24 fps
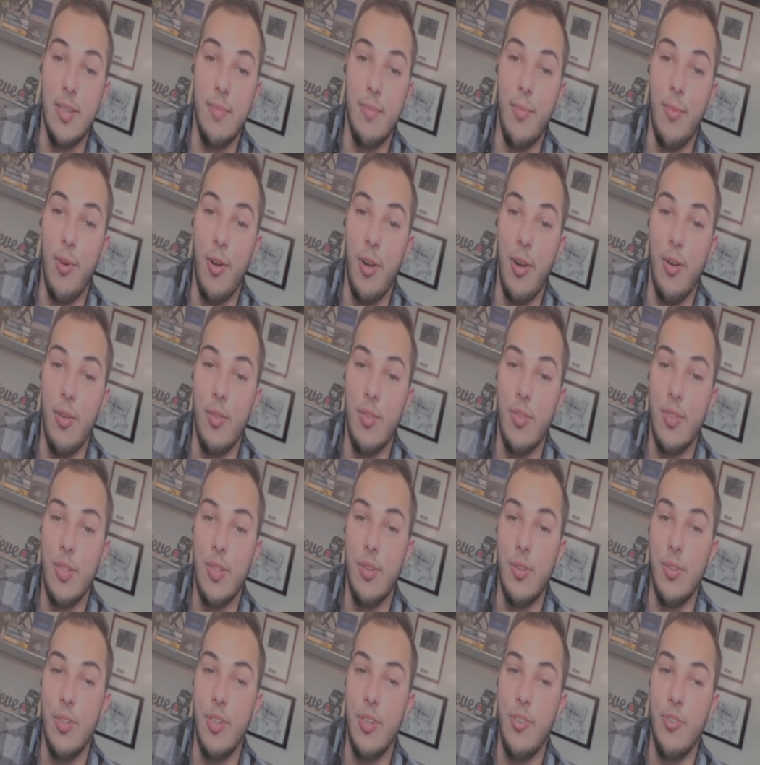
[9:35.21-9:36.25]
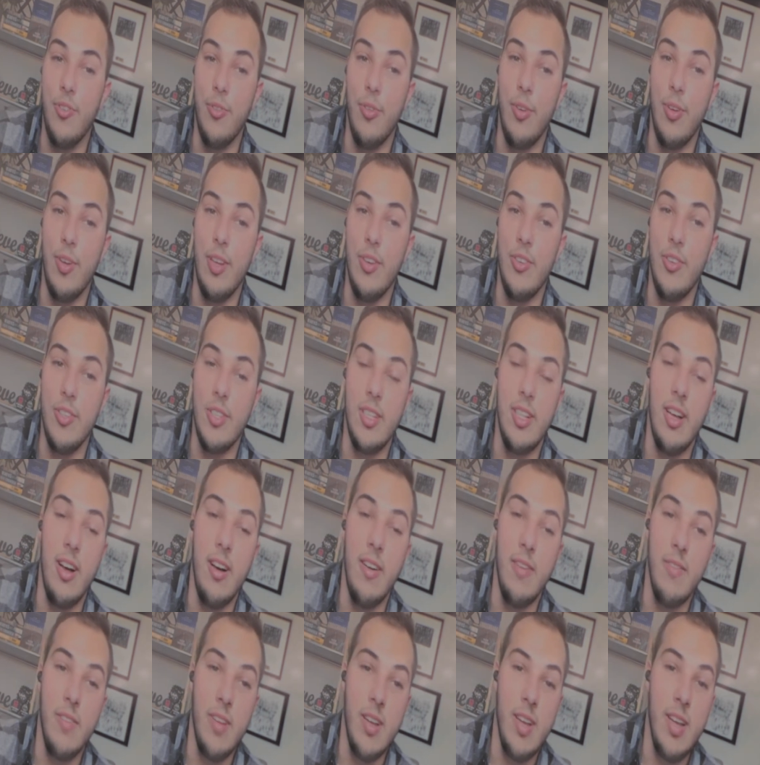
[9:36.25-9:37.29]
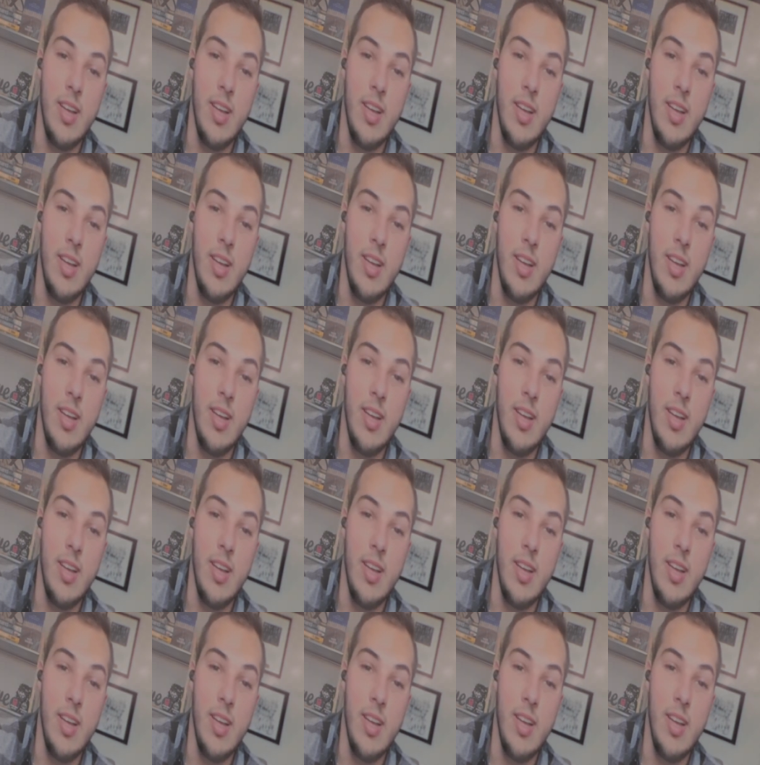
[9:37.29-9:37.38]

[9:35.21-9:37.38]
tomorrow. So to truly just love